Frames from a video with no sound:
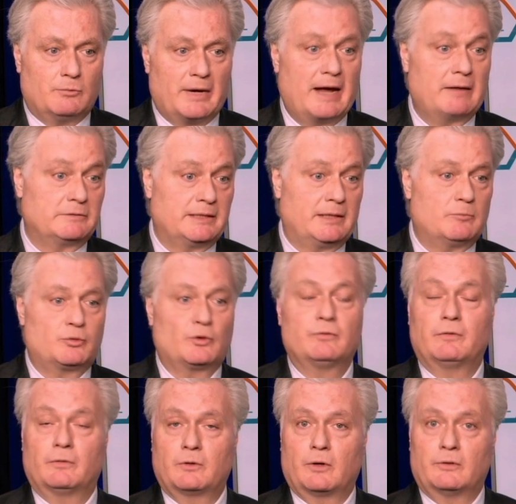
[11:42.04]
We have seen
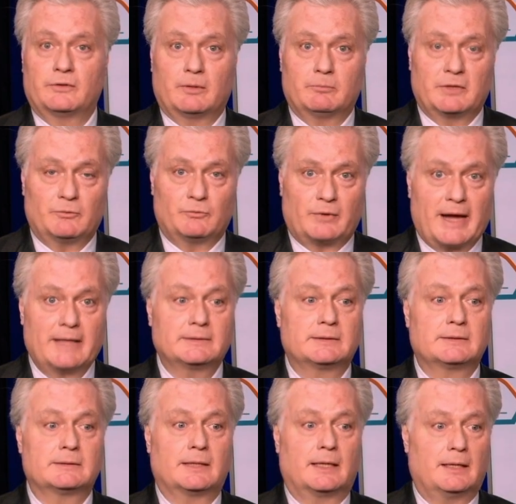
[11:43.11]
proof of concept in
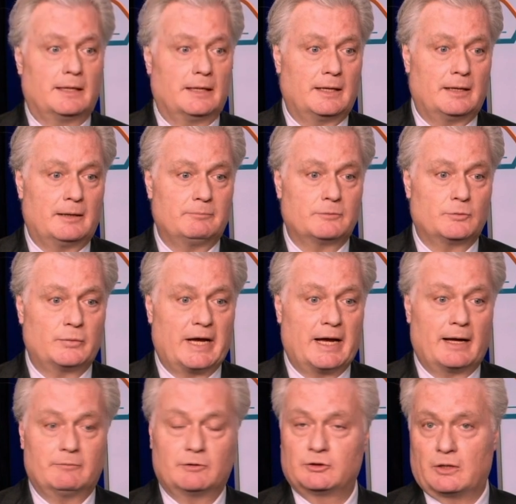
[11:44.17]
rats. We
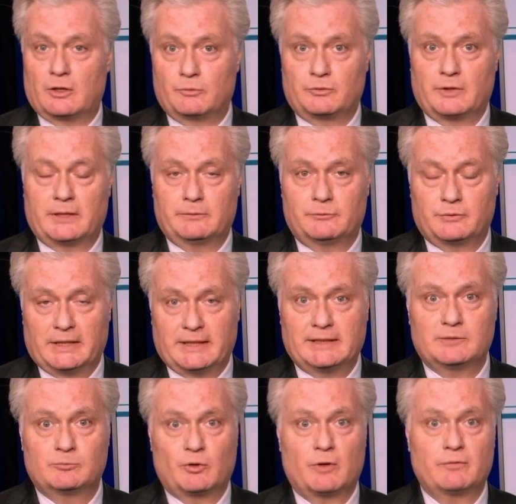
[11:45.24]
have a slow
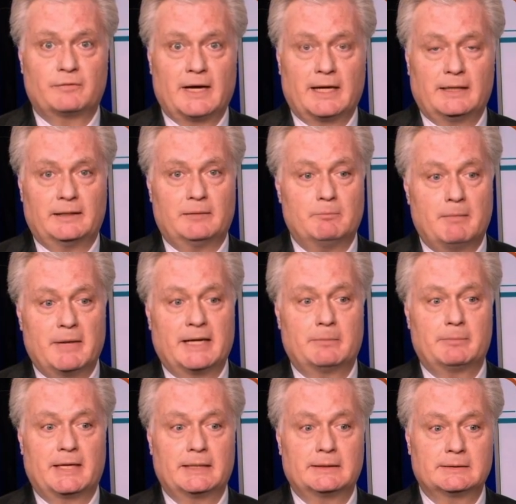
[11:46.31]
release profile in
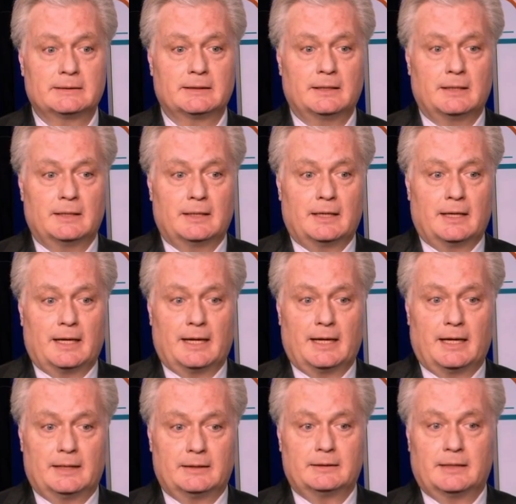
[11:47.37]
mini pigs.
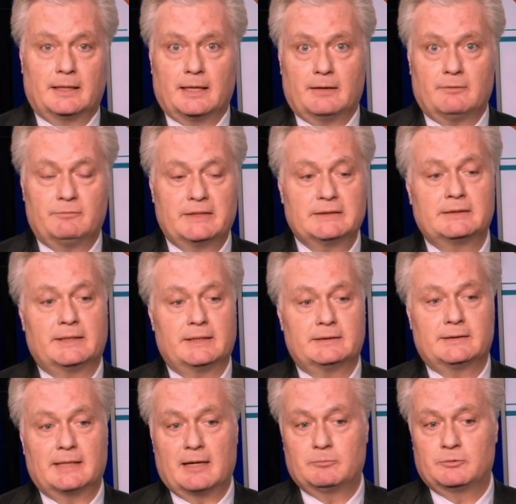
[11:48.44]
And this
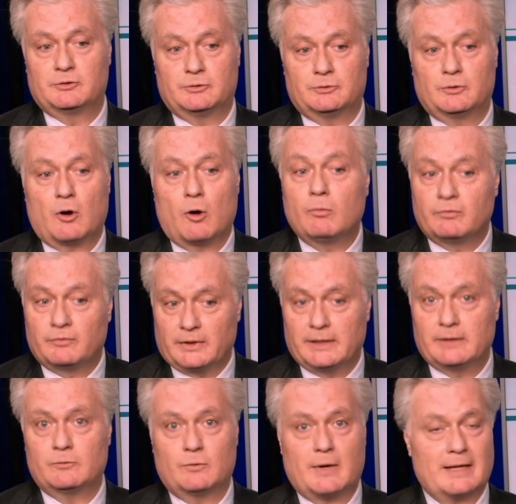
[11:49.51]
leads up to
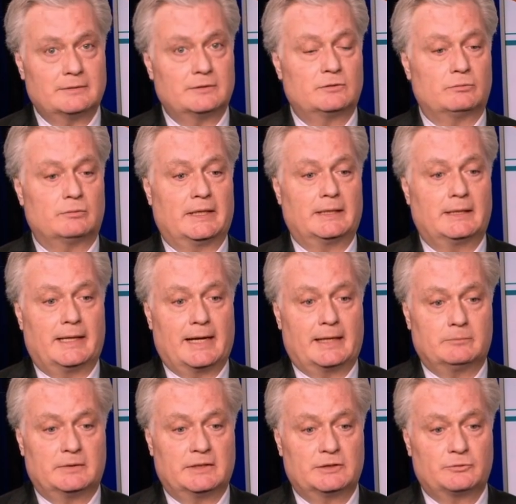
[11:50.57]
hopefully once weekly
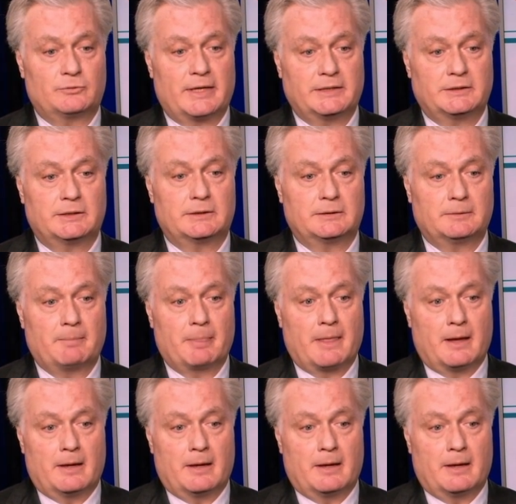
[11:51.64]
administration.